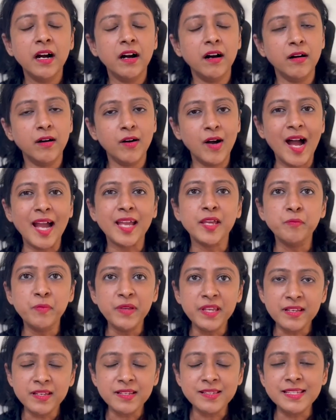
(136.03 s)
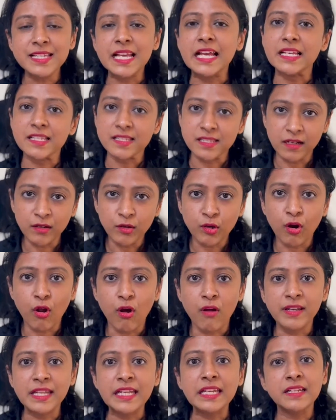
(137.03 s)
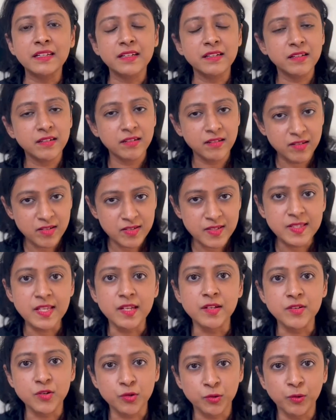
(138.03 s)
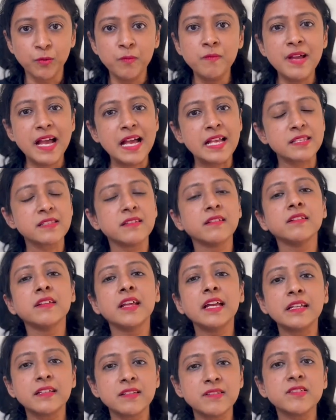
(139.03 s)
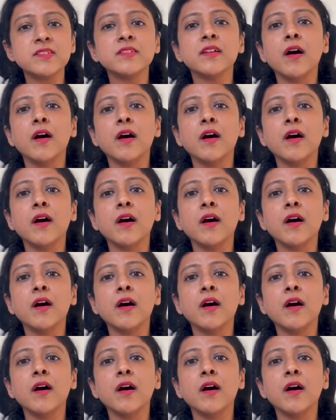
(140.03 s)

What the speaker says: IBS is a chronic syndrome, as in it